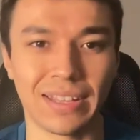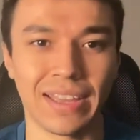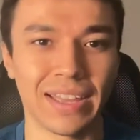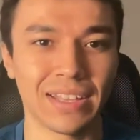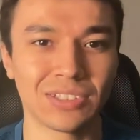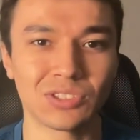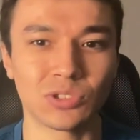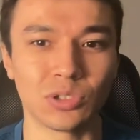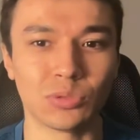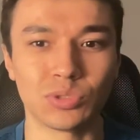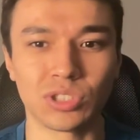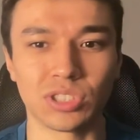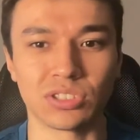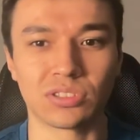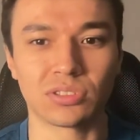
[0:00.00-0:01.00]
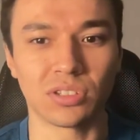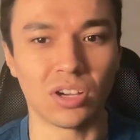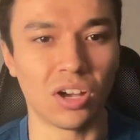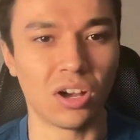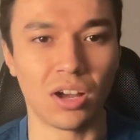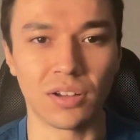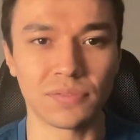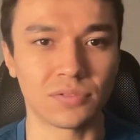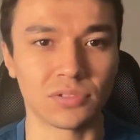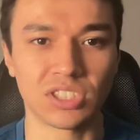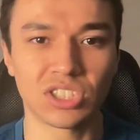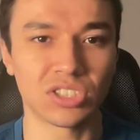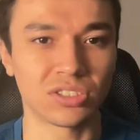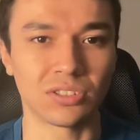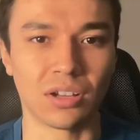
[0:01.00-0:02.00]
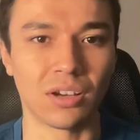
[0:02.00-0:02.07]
the head sculpt's just awful. It's just